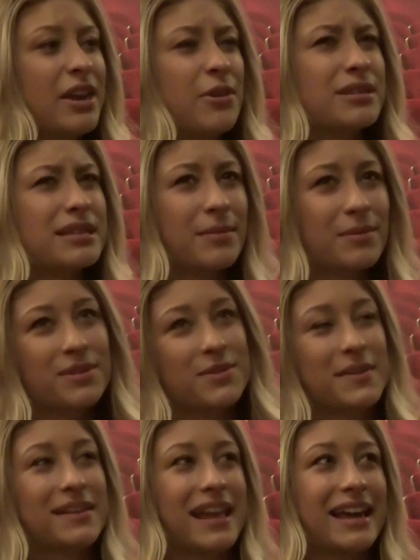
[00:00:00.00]
It was something
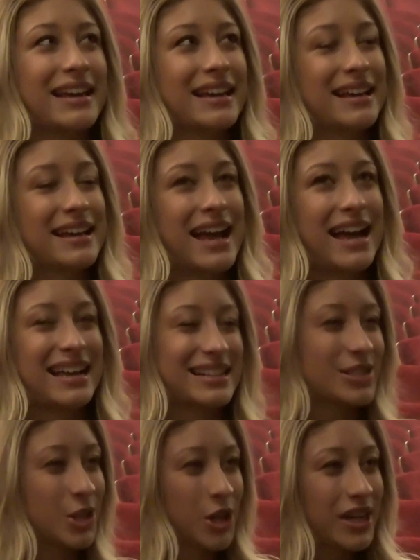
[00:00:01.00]
between like, I
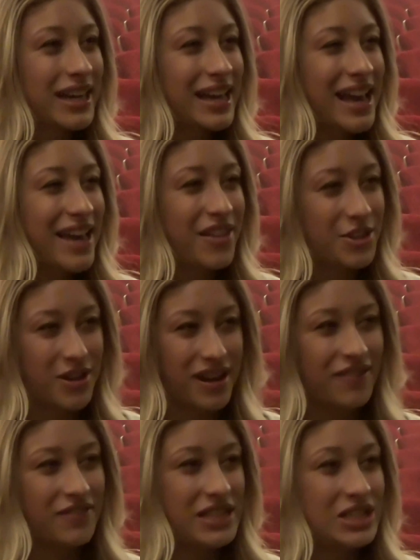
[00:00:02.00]
guess learning it and then trying
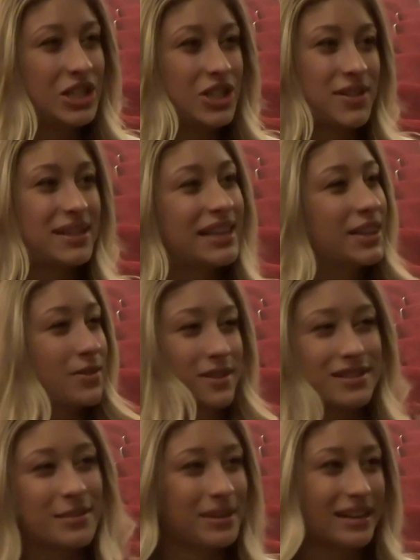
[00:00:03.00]
to physically do it. Like there was
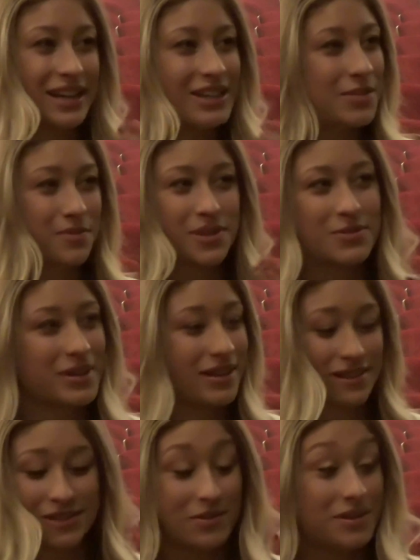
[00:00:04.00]
some connection between
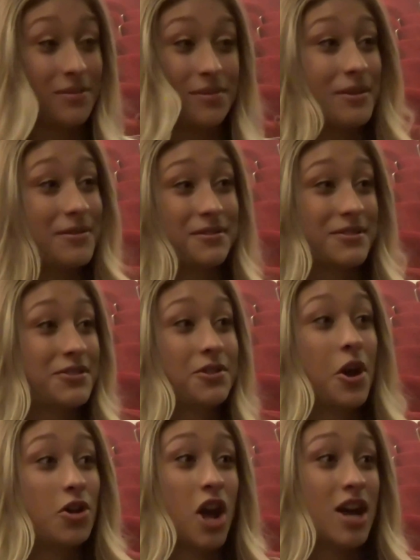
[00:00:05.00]
the two of them that
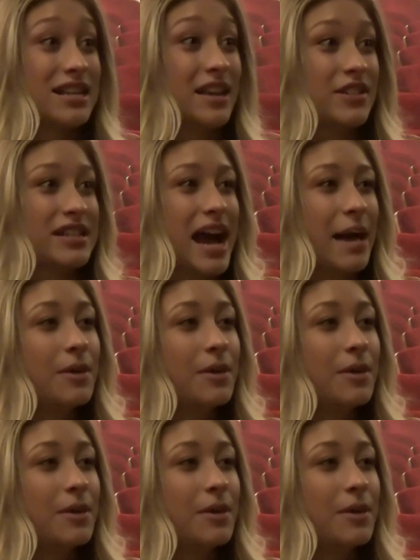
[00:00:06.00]
got lost every time.